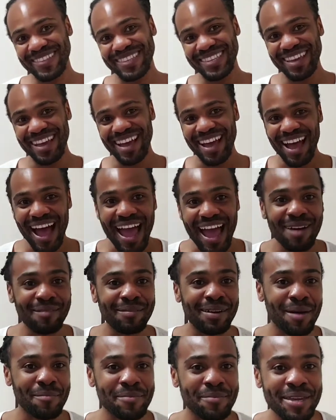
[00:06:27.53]
yeah, I
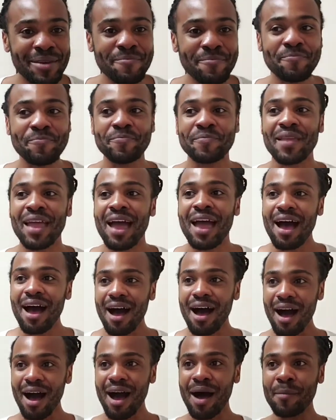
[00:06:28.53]
am happy.
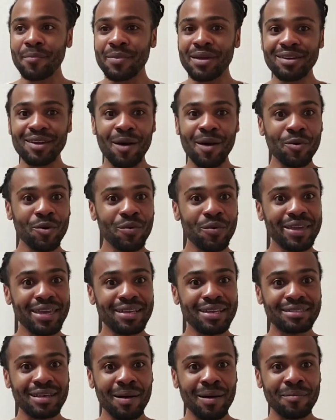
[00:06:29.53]
In a couple of
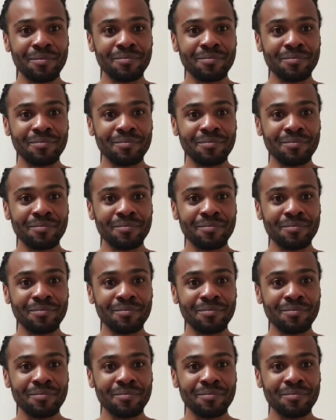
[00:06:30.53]
weeks,